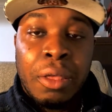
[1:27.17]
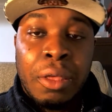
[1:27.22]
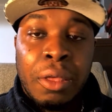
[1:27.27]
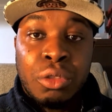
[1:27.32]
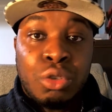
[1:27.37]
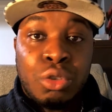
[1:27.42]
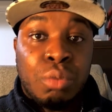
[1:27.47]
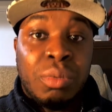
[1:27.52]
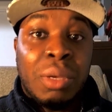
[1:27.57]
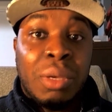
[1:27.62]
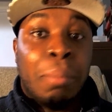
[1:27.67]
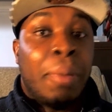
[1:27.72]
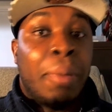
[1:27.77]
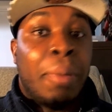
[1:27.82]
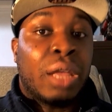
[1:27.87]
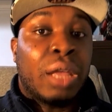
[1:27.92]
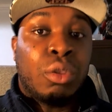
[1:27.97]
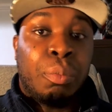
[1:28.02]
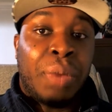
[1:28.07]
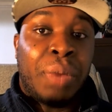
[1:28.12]
to be back
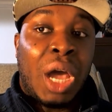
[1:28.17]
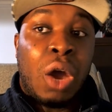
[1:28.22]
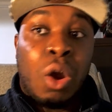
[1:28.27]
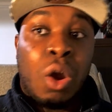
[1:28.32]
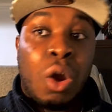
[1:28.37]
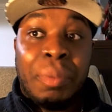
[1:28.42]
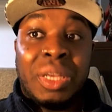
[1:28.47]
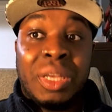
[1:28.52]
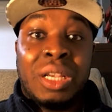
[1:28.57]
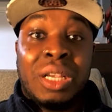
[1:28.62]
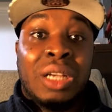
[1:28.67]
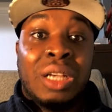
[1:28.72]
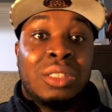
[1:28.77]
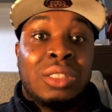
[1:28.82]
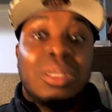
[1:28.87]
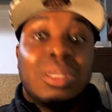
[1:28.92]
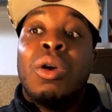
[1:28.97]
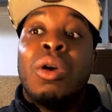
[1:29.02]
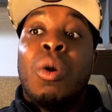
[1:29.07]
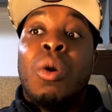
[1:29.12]
to power
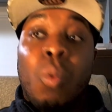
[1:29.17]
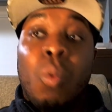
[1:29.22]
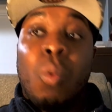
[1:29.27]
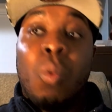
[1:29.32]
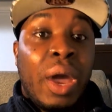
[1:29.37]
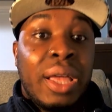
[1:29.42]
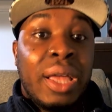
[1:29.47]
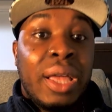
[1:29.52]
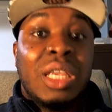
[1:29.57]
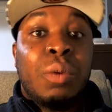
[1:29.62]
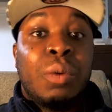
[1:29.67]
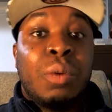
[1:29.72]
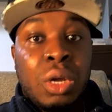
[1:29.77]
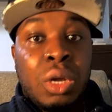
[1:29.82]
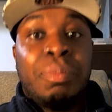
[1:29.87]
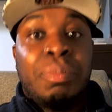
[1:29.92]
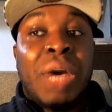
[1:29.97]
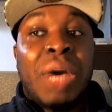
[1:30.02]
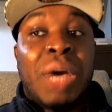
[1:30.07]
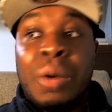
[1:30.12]
because when they were in
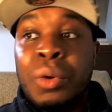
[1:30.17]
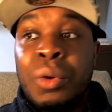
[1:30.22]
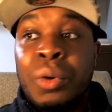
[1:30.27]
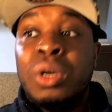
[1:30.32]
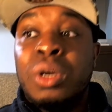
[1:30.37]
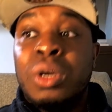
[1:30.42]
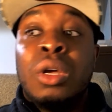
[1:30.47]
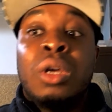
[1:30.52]
power,